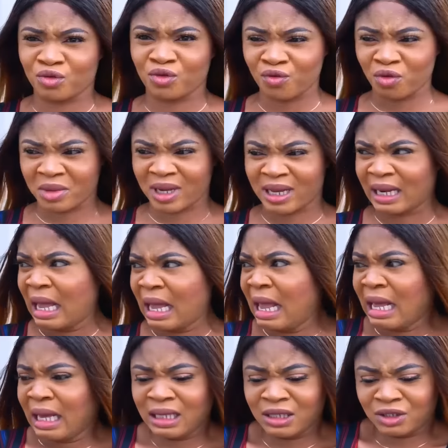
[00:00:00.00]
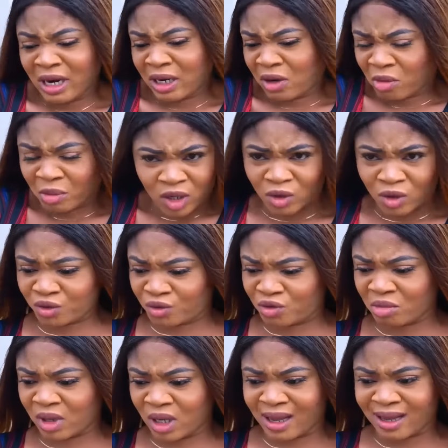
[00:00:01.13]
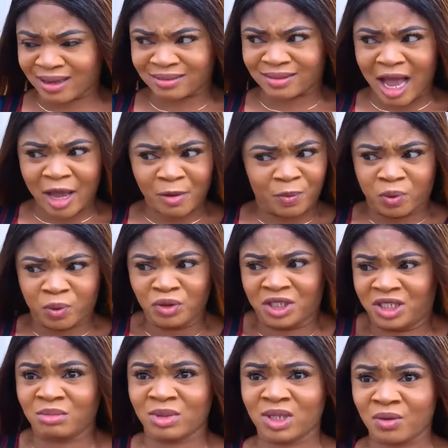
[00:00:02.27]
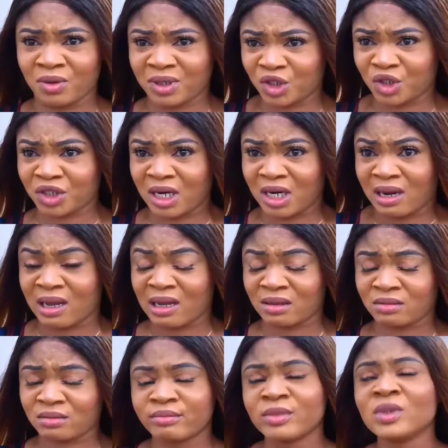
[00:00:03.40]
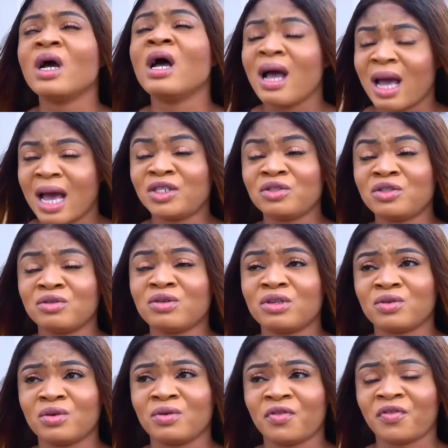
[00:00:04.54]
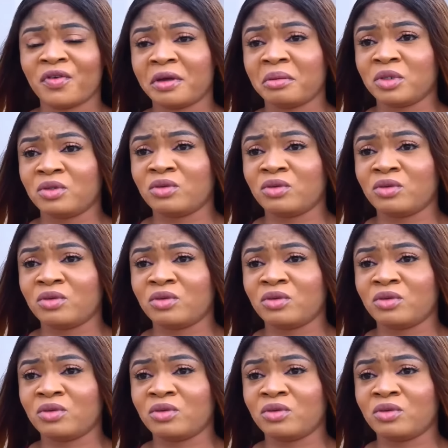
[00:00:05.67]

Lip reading: your room. And he tried coming close to me and I pushed him down his chair. And I just know he's going to fire me